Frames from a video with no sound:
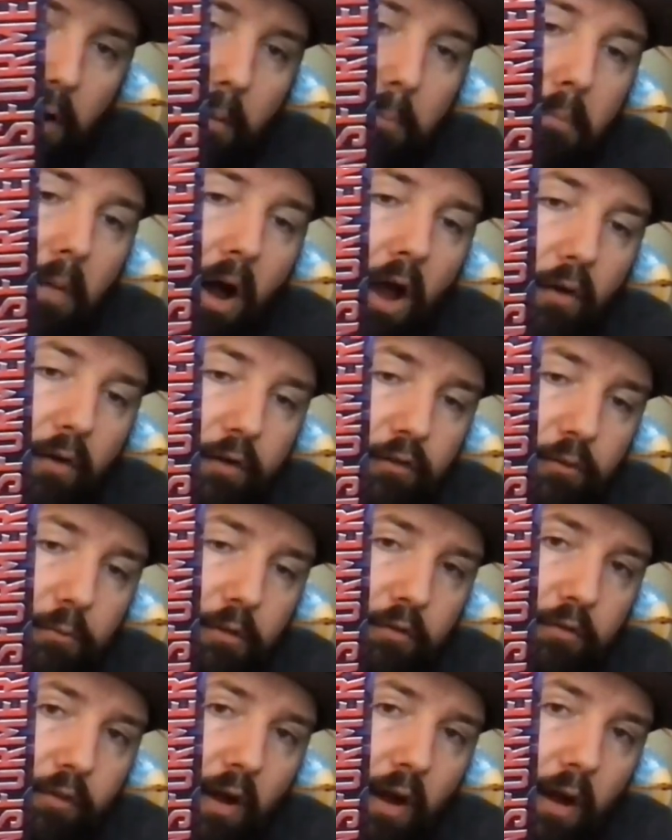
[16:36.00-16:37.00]
admiring from
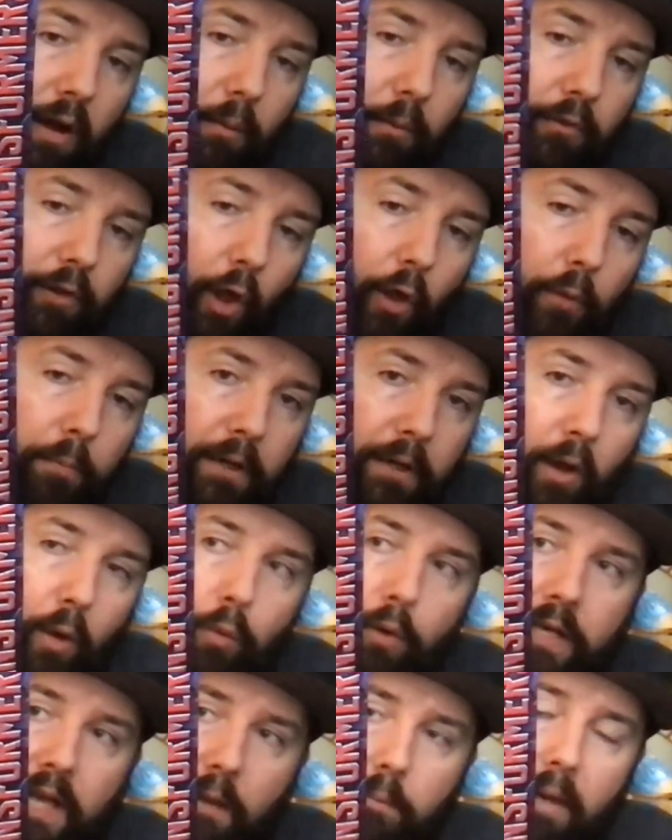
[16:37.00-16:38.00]
afar, was hoping I
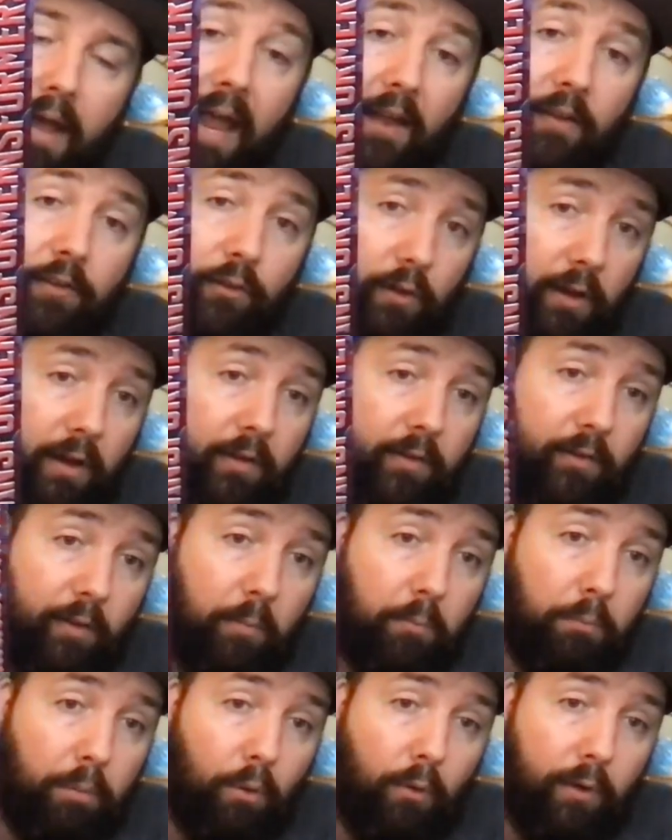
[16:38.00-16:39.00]
would get my hands on it at
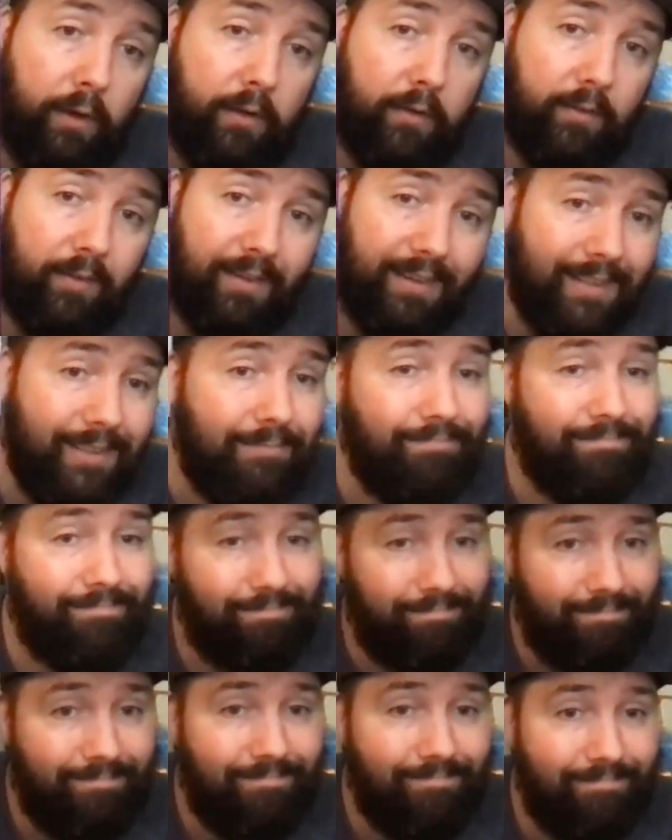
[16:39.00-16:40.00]
some point,
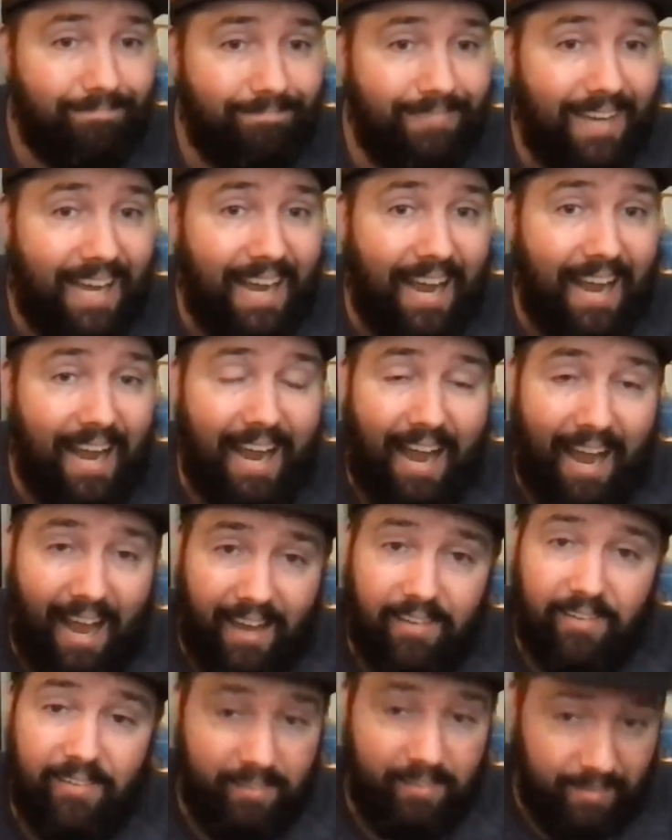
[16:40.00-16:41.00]

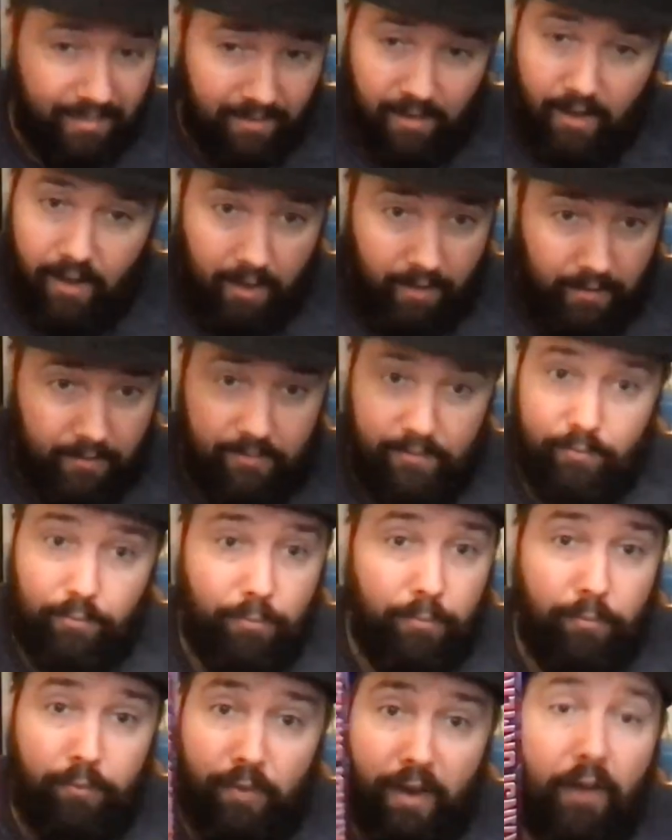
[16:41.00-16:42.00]
and I
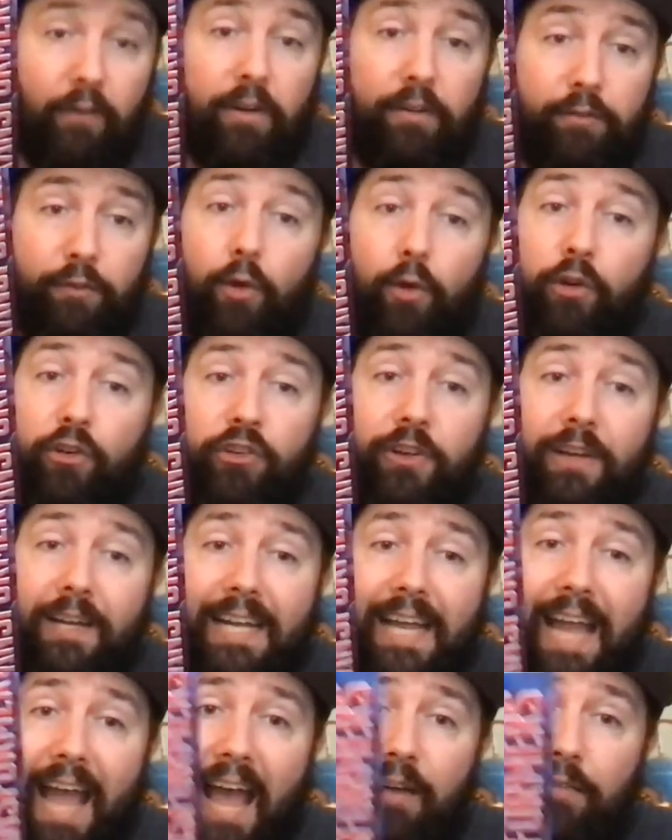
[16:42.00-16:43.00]
very
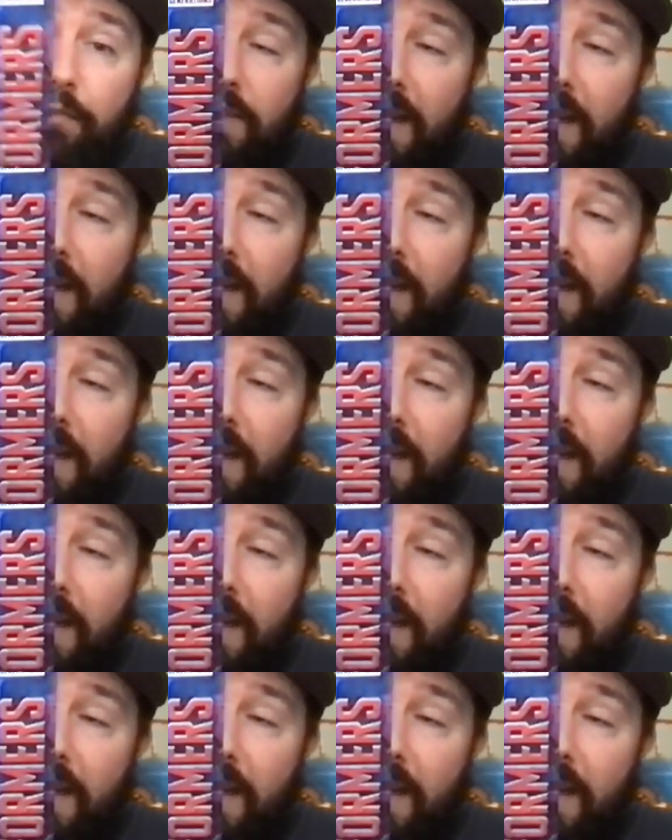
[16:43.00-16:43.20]
fortunately have